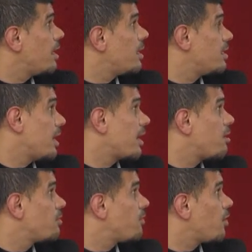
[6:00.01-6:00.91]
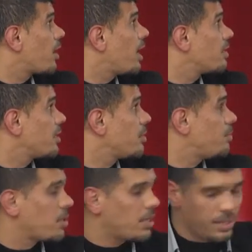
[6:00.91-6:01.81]
is around
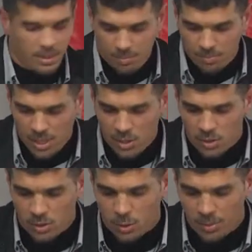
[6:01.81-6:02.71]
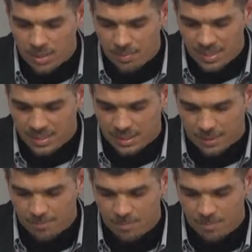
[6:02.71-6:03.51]
400 billion cubic meter.